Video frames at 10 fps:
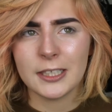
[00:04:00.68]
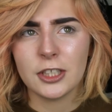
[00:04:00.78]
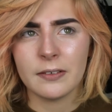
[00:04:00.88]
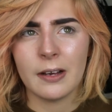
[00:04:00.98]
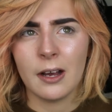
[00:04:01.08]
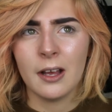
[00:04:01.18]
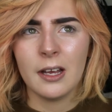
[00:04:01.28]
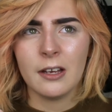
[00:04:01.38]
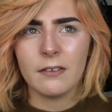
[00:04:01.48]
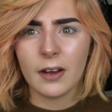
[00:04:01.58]
each other
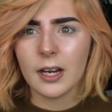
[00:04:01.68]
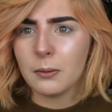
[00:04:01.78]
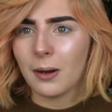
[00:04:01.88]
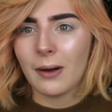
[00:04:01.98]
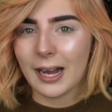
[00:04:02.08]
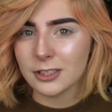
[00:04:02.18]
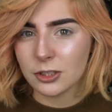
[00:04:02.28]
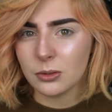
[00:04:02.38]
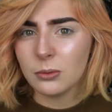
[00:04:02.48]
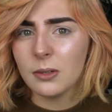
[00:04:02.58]
very well
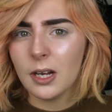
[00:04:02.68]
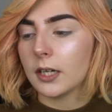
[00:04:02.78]
at all.